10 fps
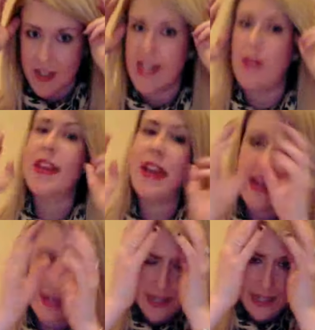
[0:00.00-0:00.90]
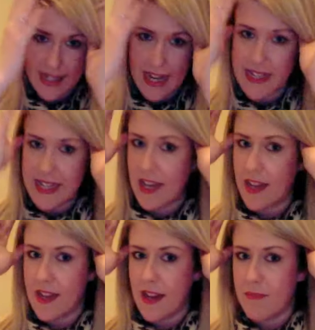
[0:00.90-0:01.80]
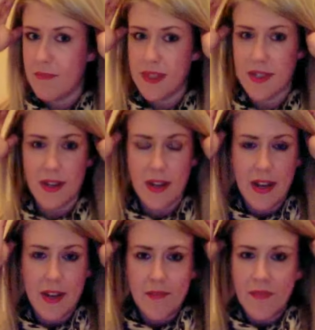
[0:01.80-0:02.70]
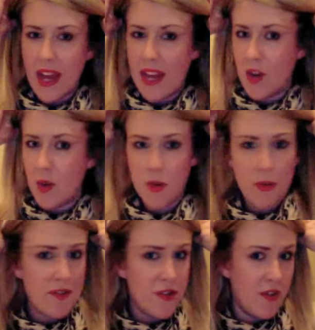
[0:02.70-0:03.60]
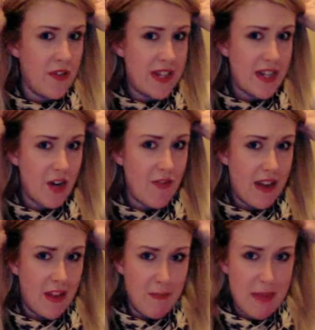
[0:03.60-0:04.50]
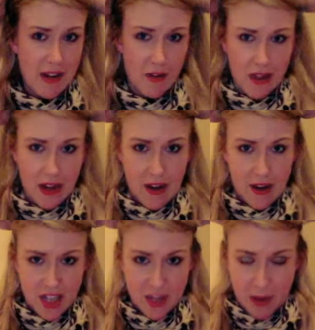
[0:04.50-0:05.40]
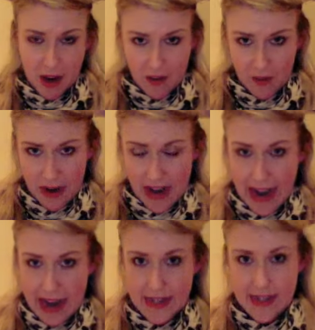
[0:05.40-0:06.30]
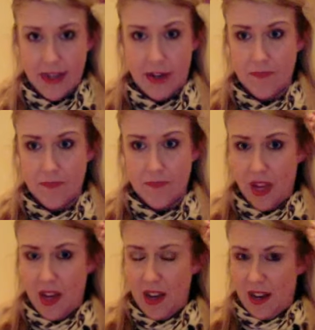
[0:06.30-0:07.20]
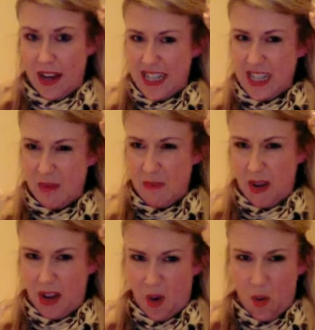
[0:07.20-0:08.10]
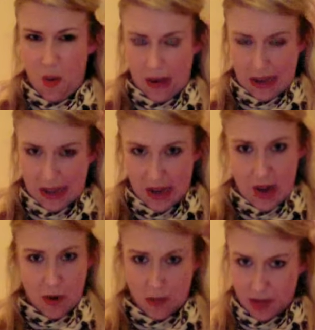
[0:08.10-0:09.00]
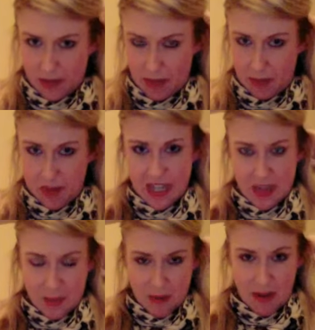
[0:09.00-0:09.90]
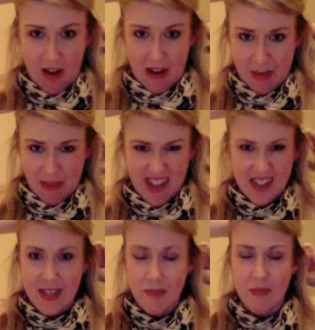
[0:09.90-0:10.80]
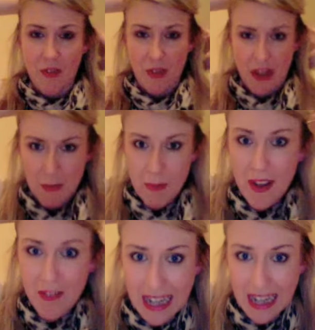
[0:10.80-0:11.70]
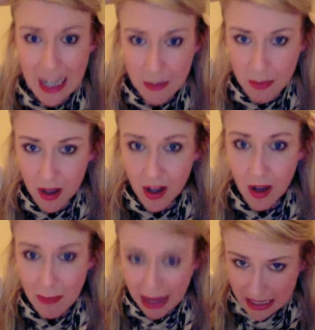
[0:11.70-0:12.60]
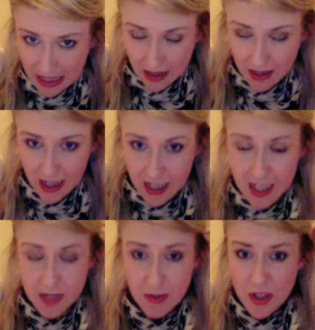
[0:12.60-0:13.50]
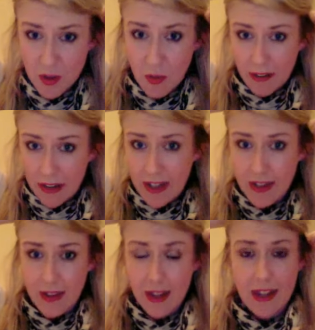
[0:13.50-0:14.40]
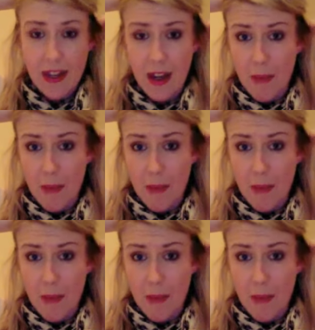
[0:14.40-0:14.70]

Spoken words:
Now again, as I said, take your thumbs, and the quad weft sort of needs to go around the middle or the largest part of your head. So I tend to put mine quite low. Some people tend to put them higher, but as I said before, I am a bit of a clip panicker, so I do worry that